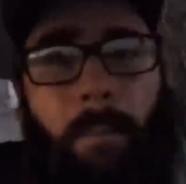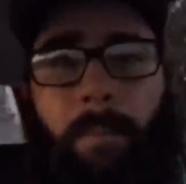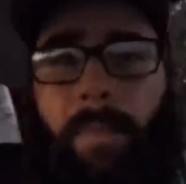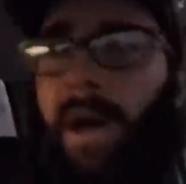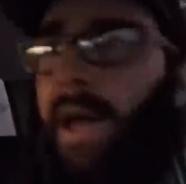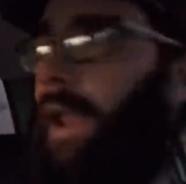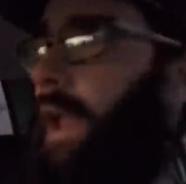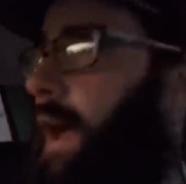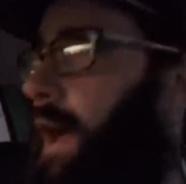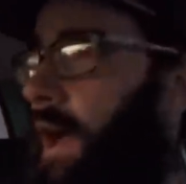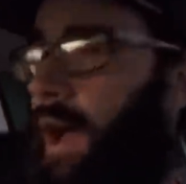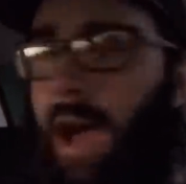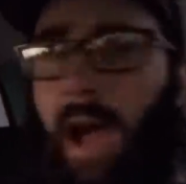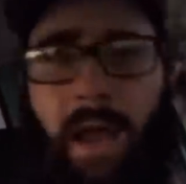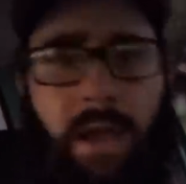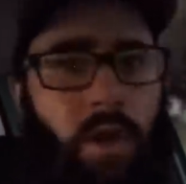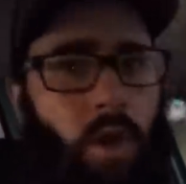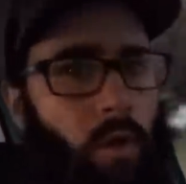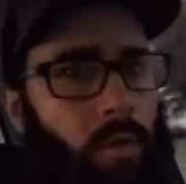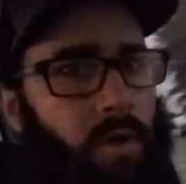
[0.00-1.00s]
But uh,
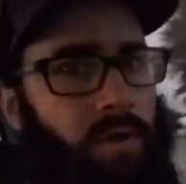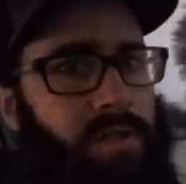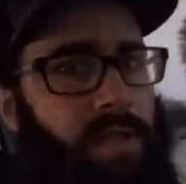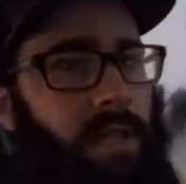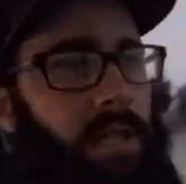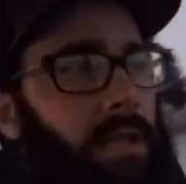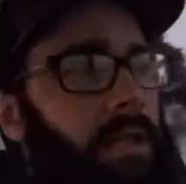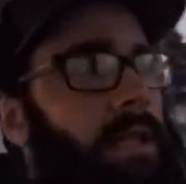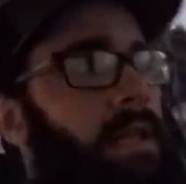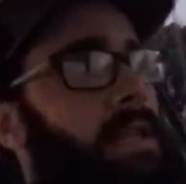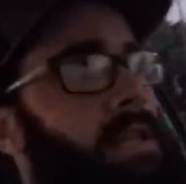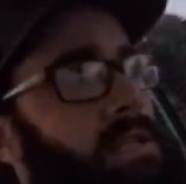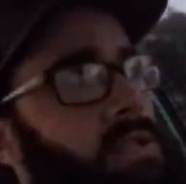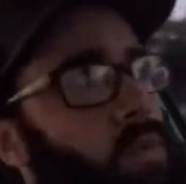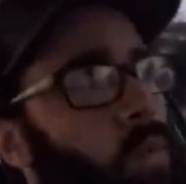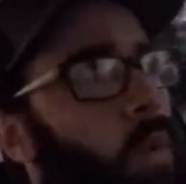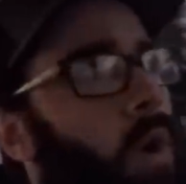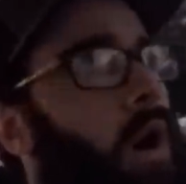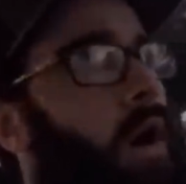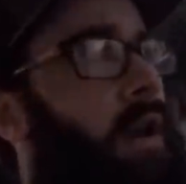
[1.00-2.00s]
I know there's at least
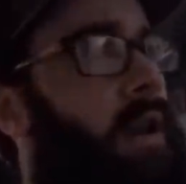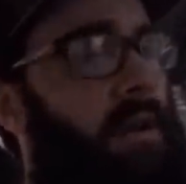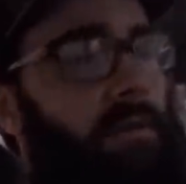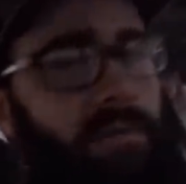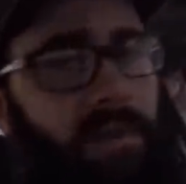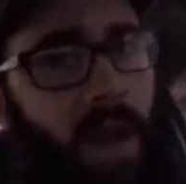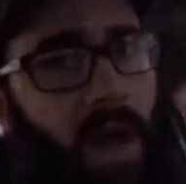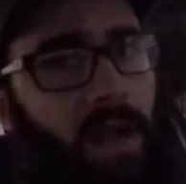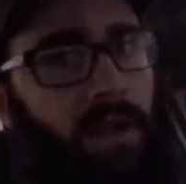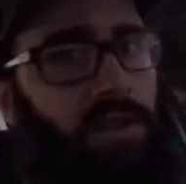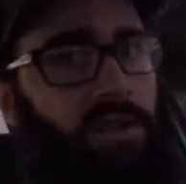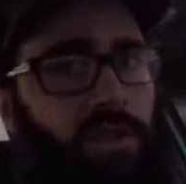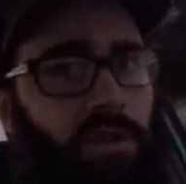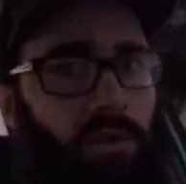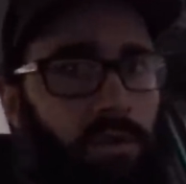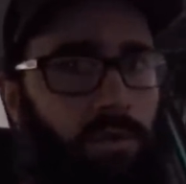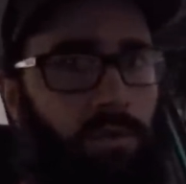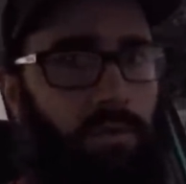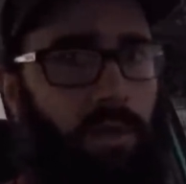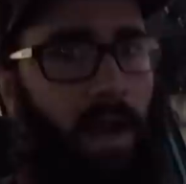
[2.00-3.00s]
one, if not
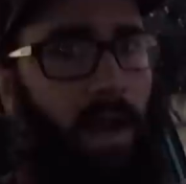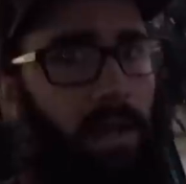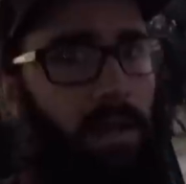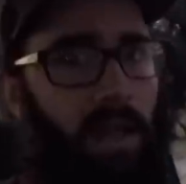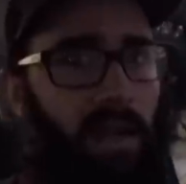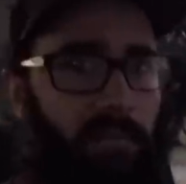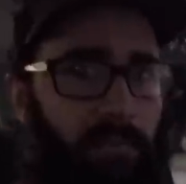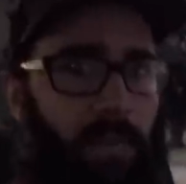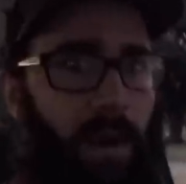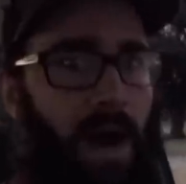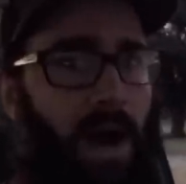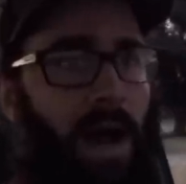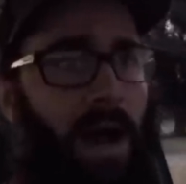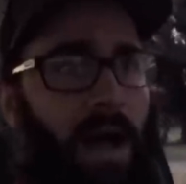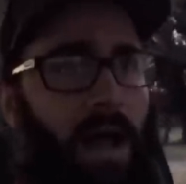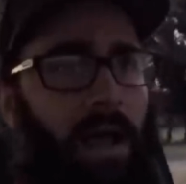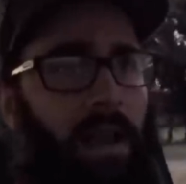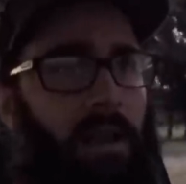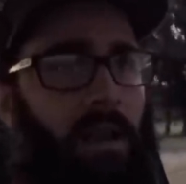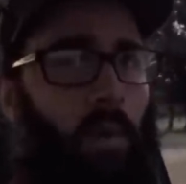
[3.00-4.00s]
two, that I left
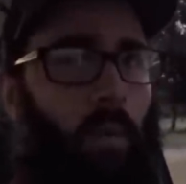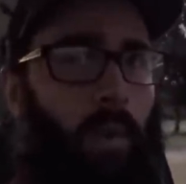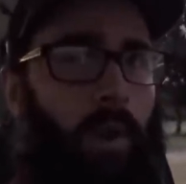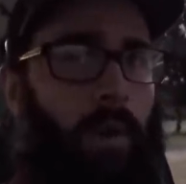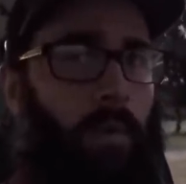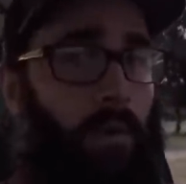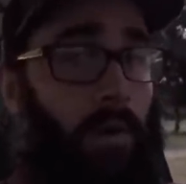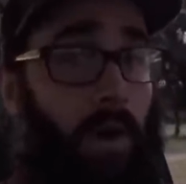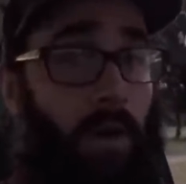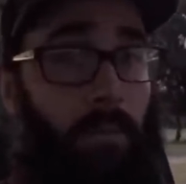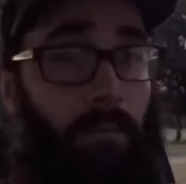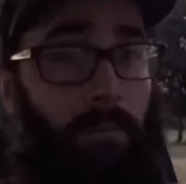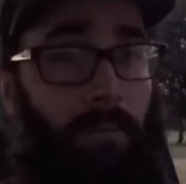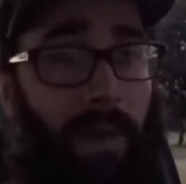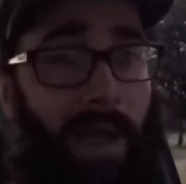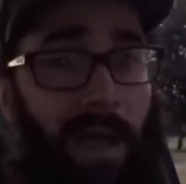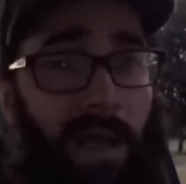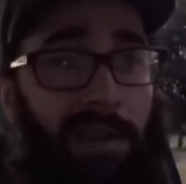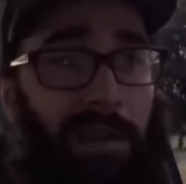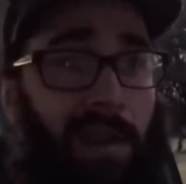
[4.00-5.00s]
behind, and we were on
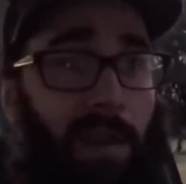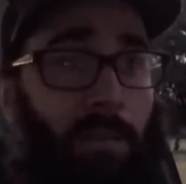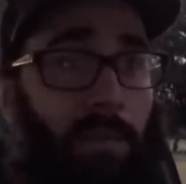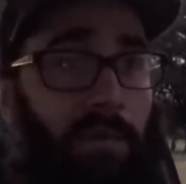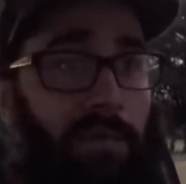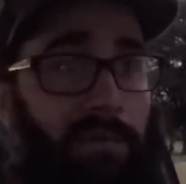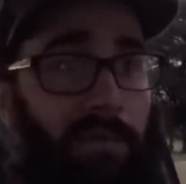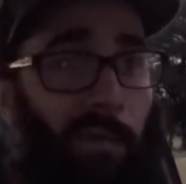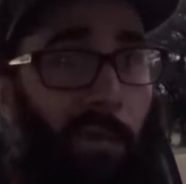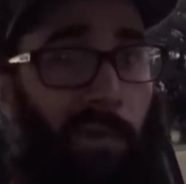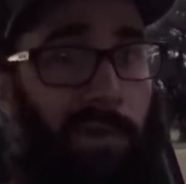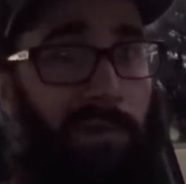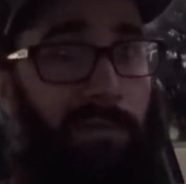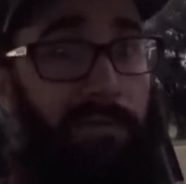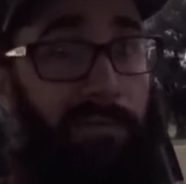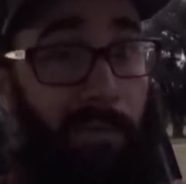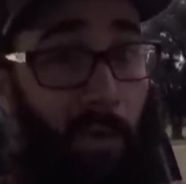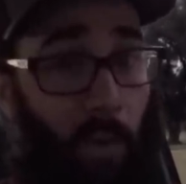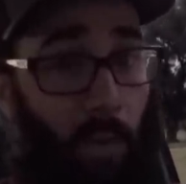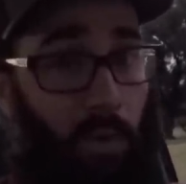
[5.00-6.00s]
band number
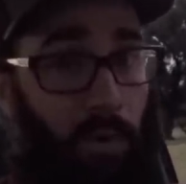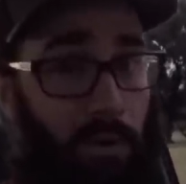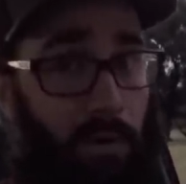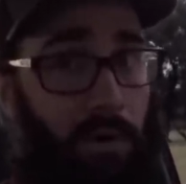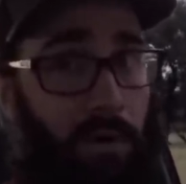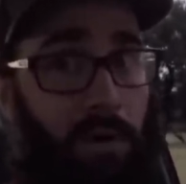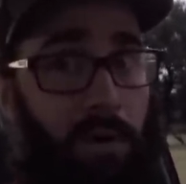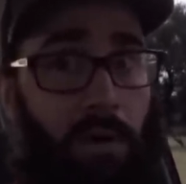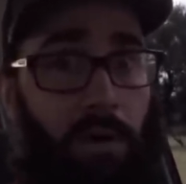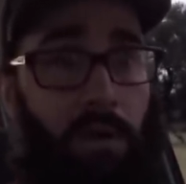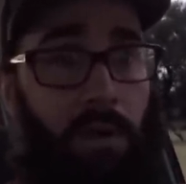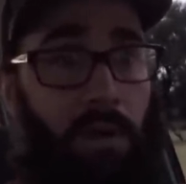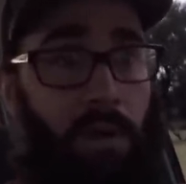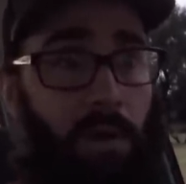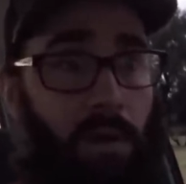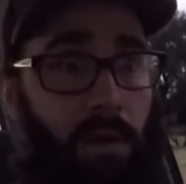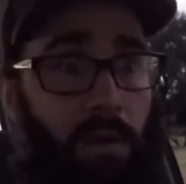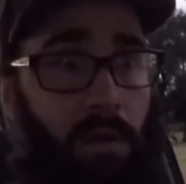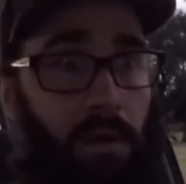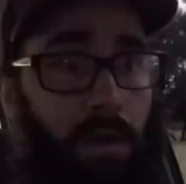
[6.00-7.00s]
44.
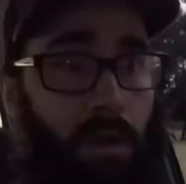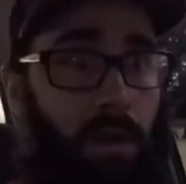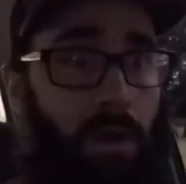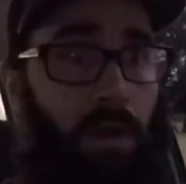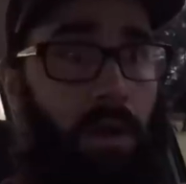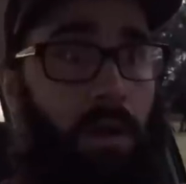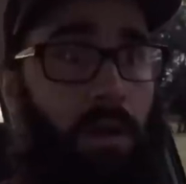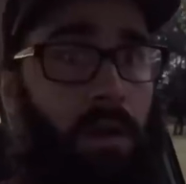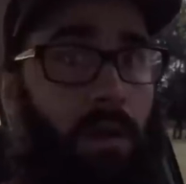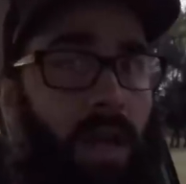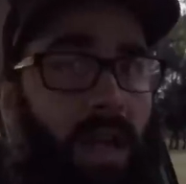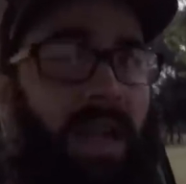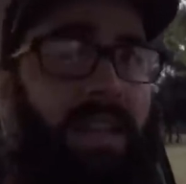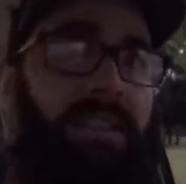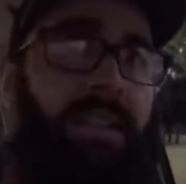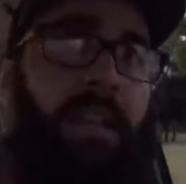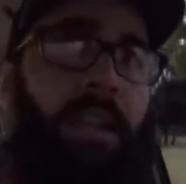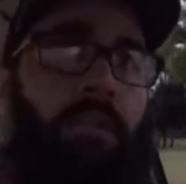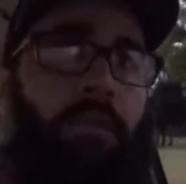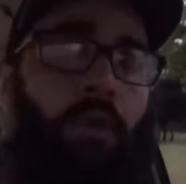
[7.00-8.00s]
I guess
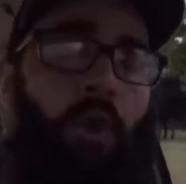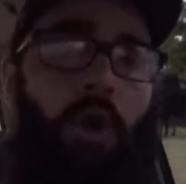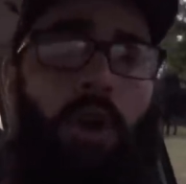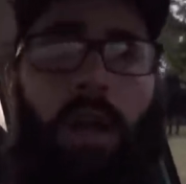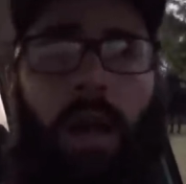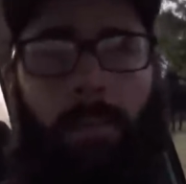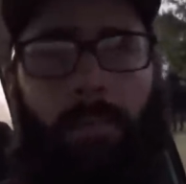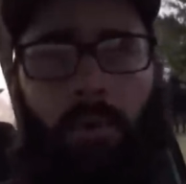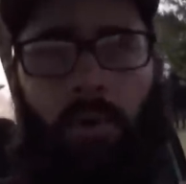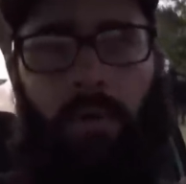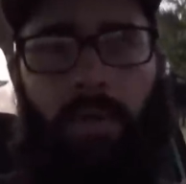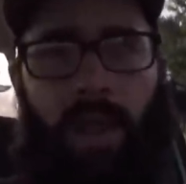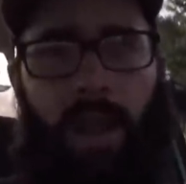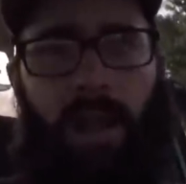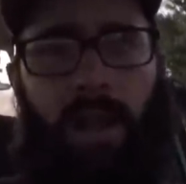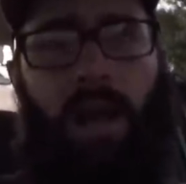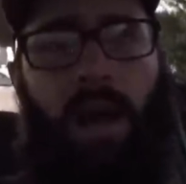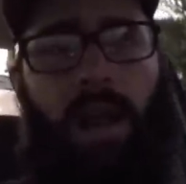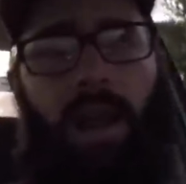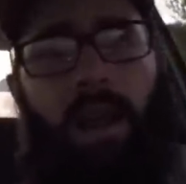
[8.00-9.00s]
I did throw a couple that I
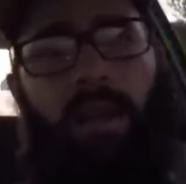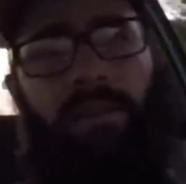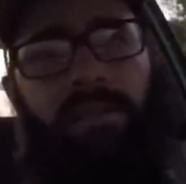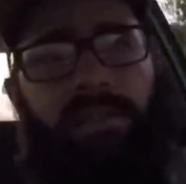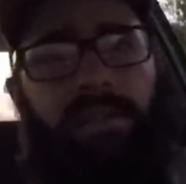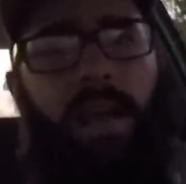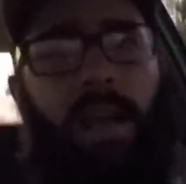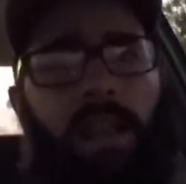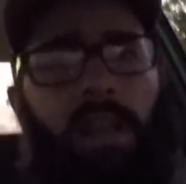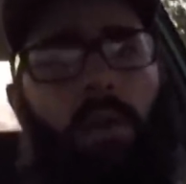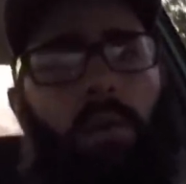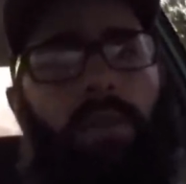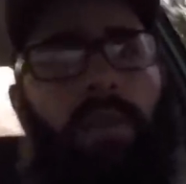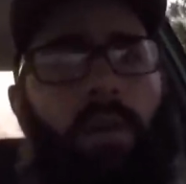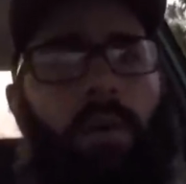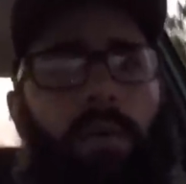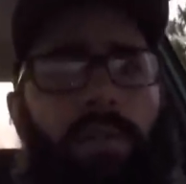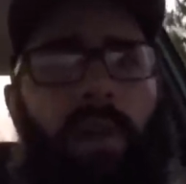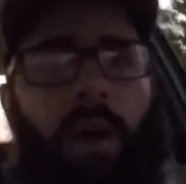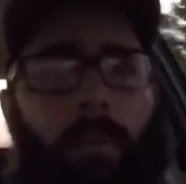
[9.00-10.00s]
caught out of the silo in
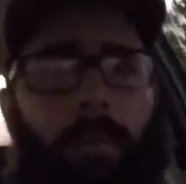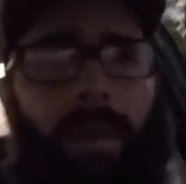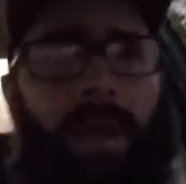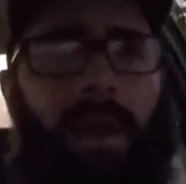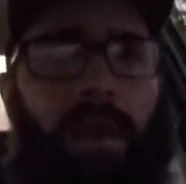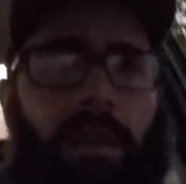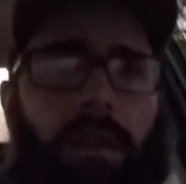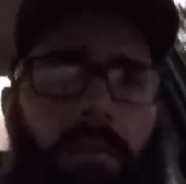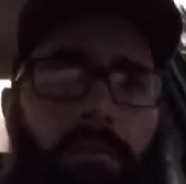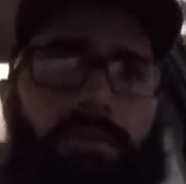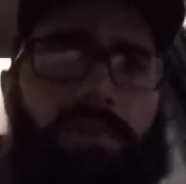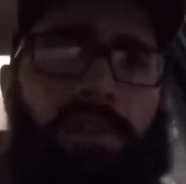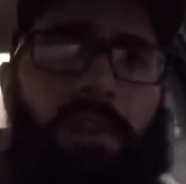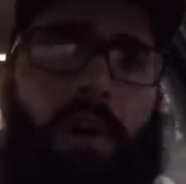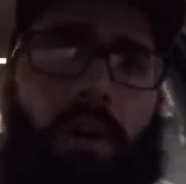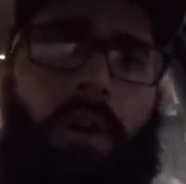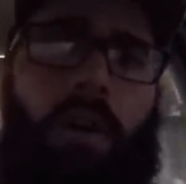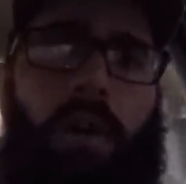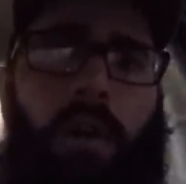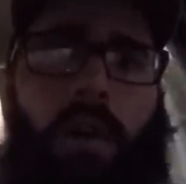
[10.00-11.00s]
there without banding them, so